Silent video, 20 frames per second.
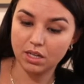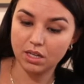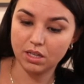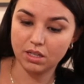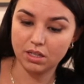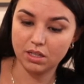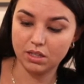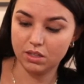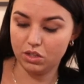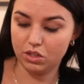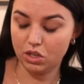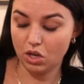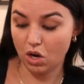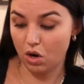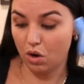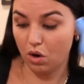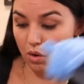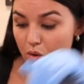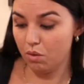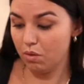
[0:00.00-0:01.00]

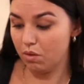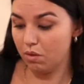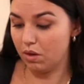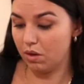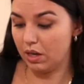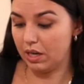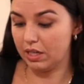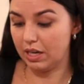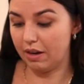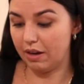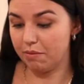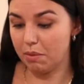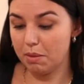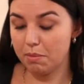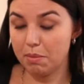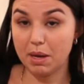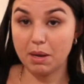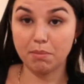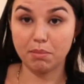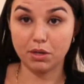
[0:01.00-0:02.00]
So I'd have my
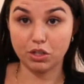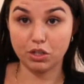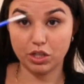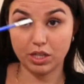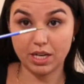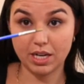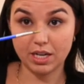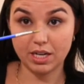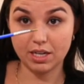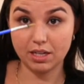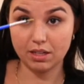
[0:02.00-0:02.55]
paintbrush again.